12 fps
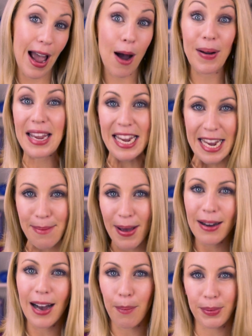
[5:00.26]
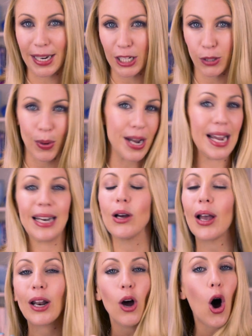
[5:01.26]
our email updates where you're going to
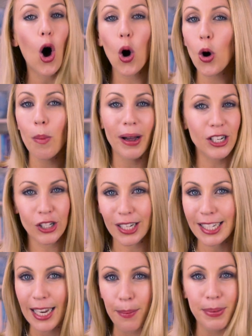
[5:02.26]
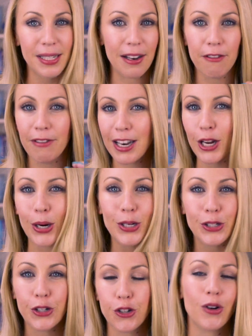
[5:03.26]
get a whole bunch of tips and videos
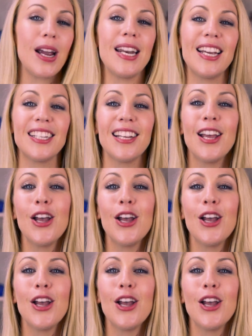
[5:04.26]
and trainings